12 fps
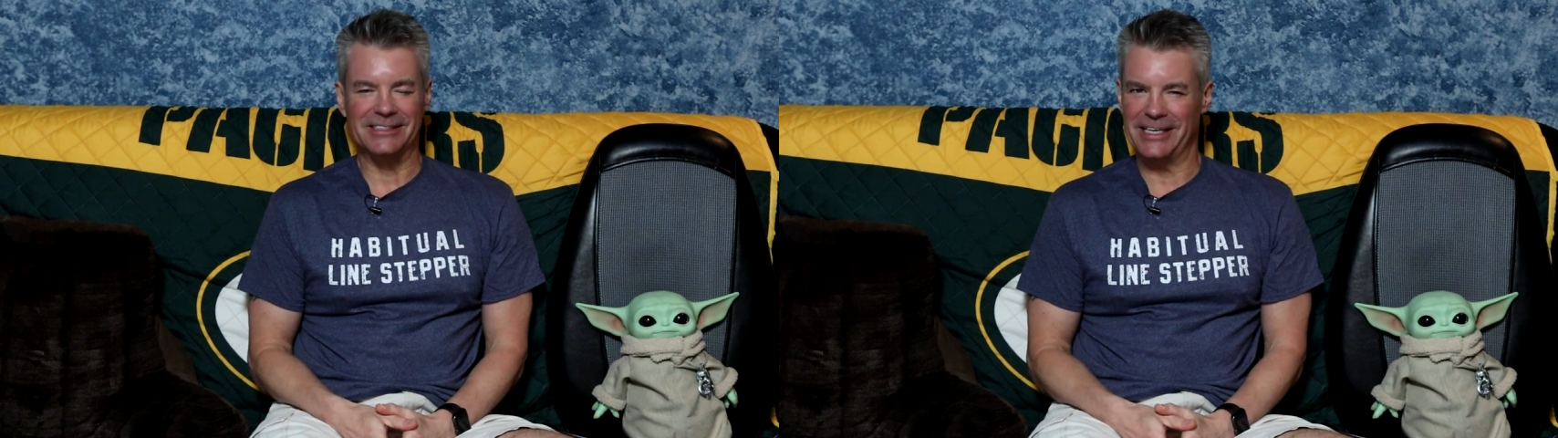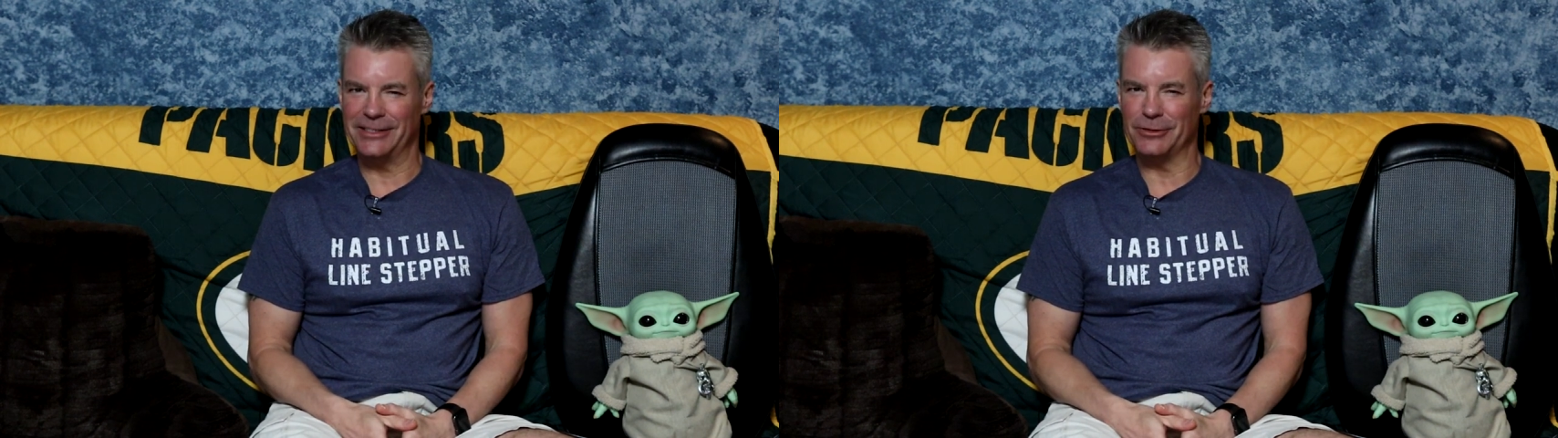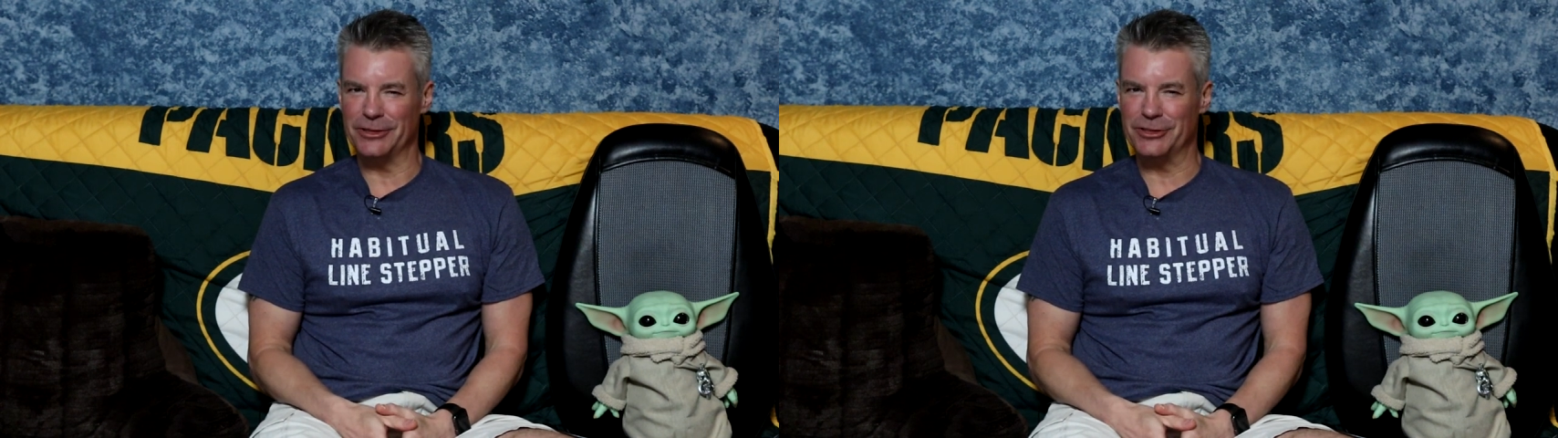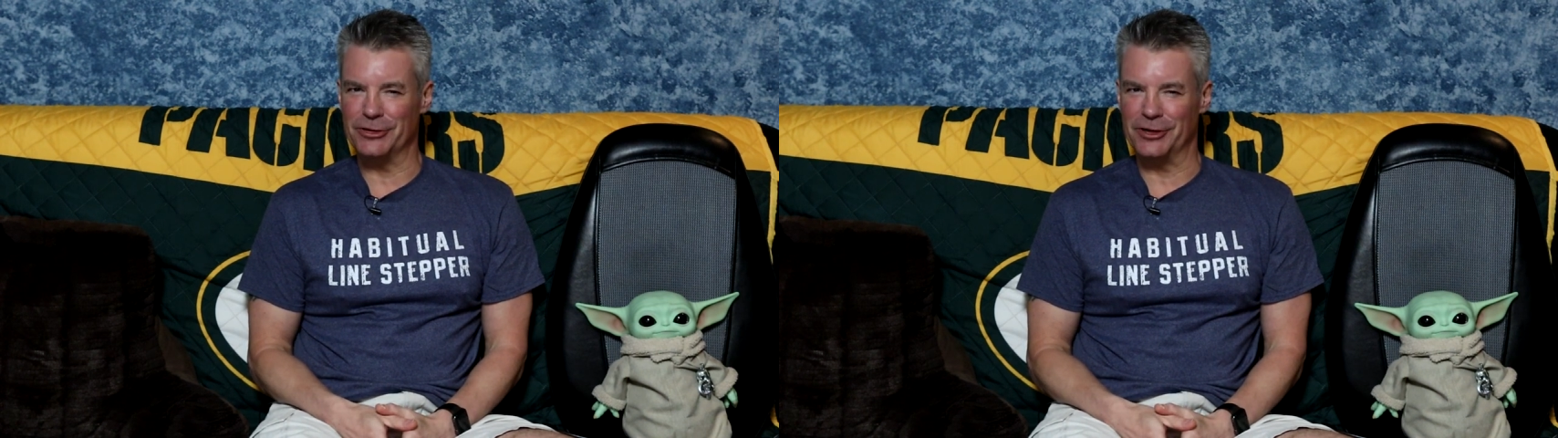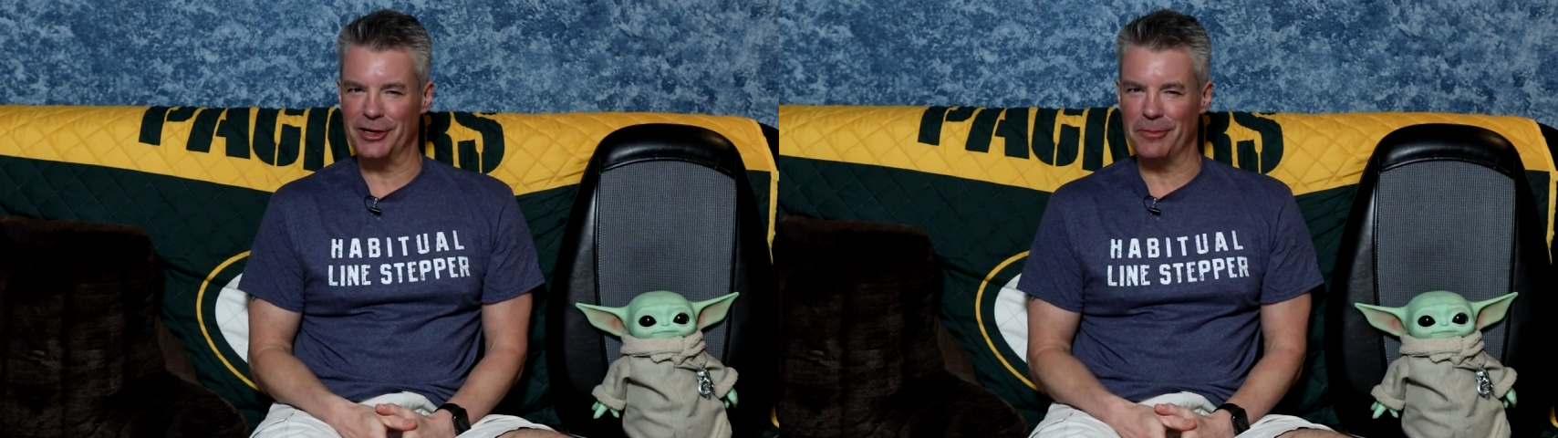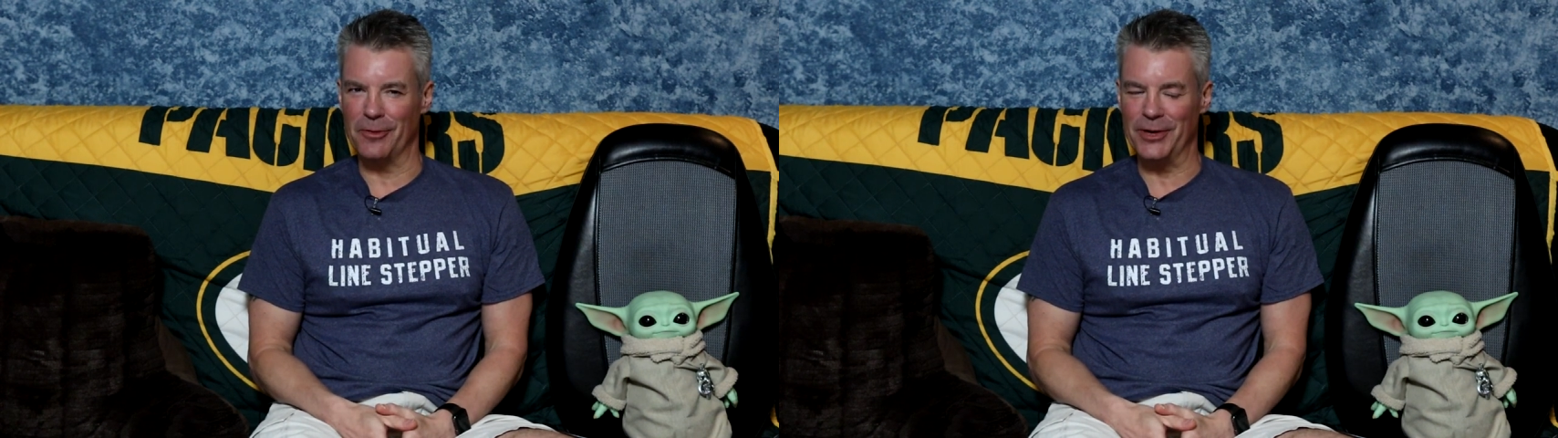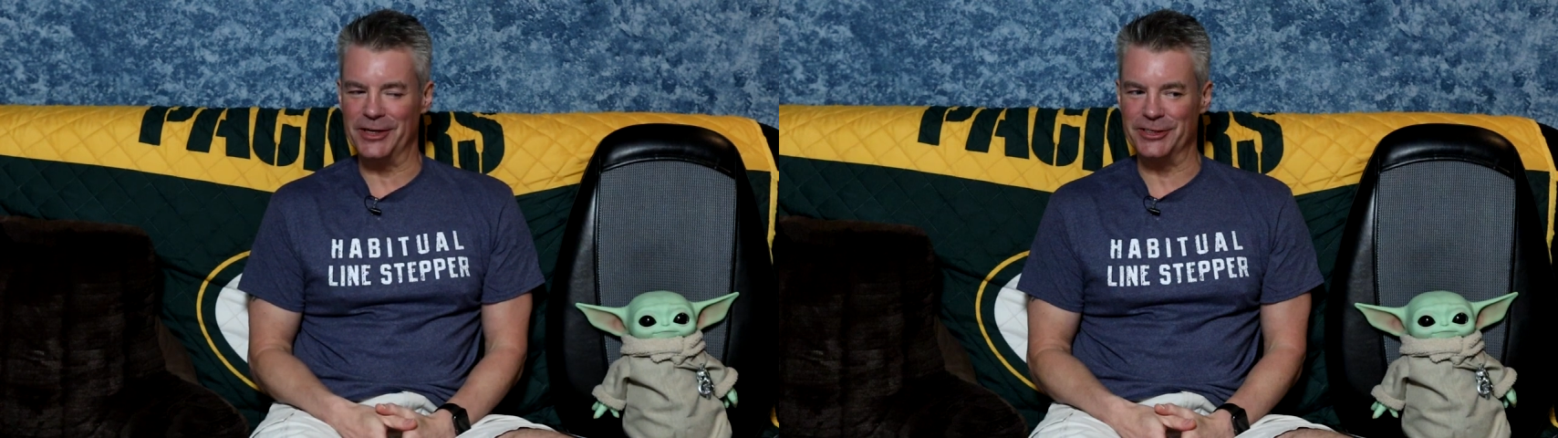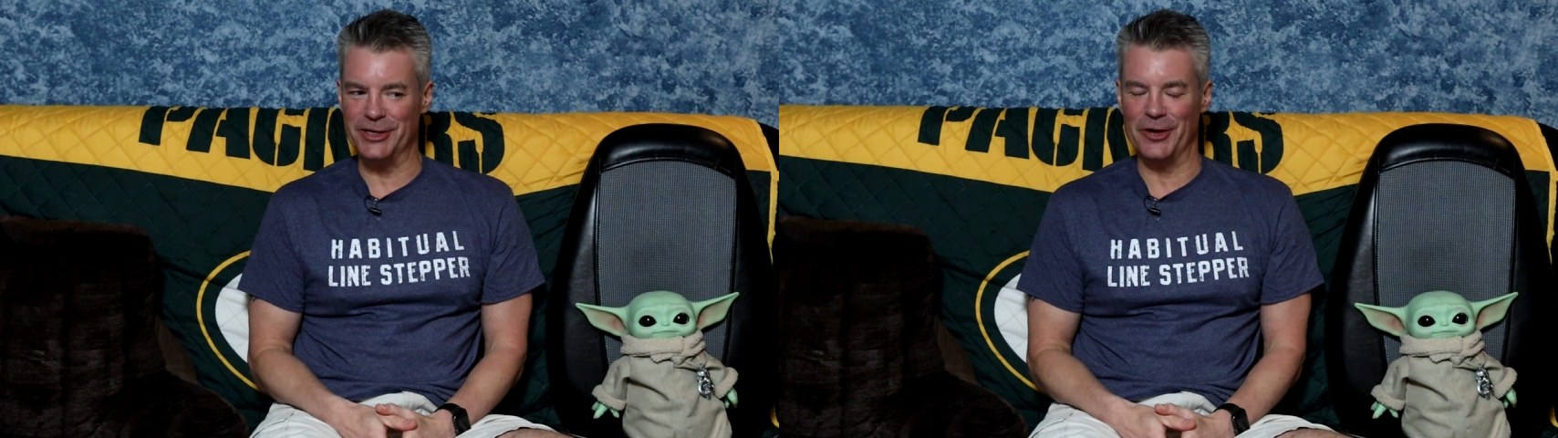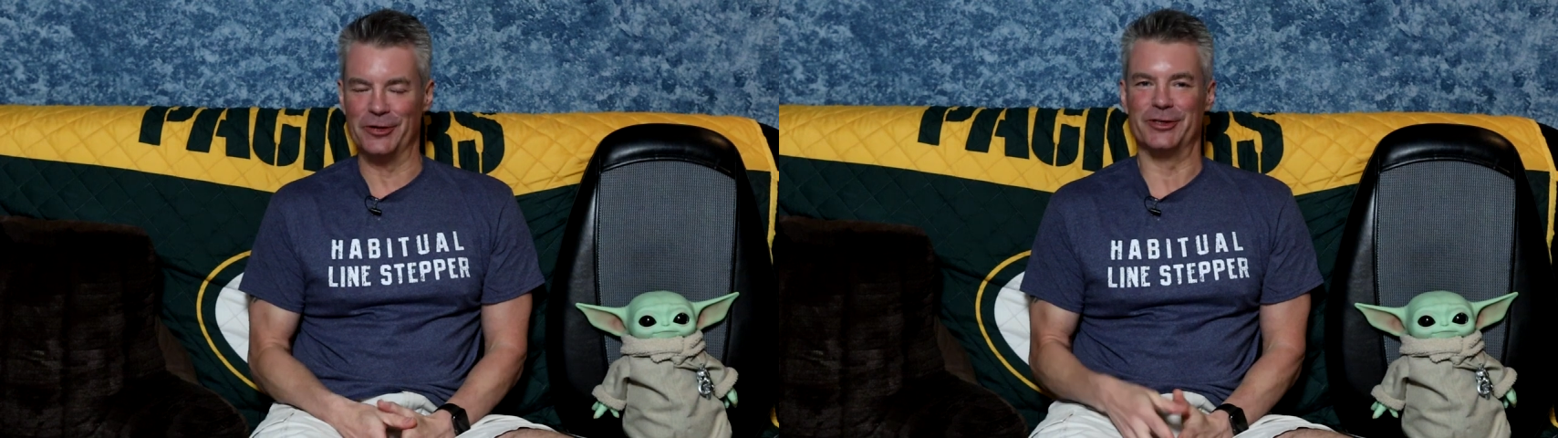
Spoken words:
I told a joke a couple weeks ago,